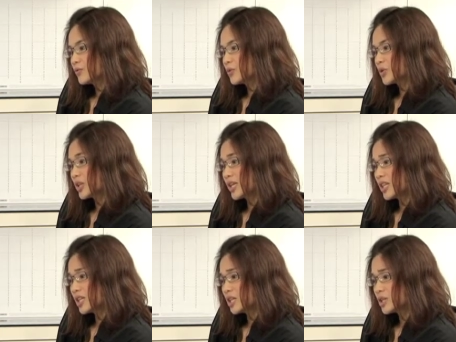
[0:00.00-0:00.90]
For the
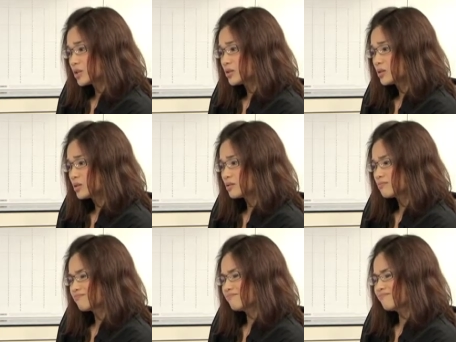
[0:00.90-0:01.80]
initial,
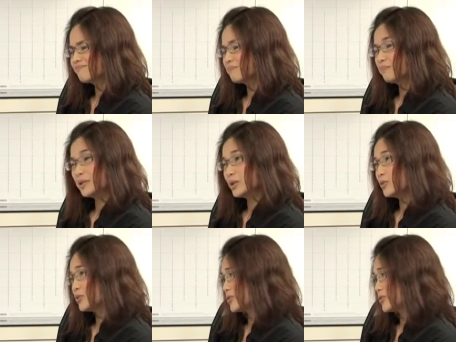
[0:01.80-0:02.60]
below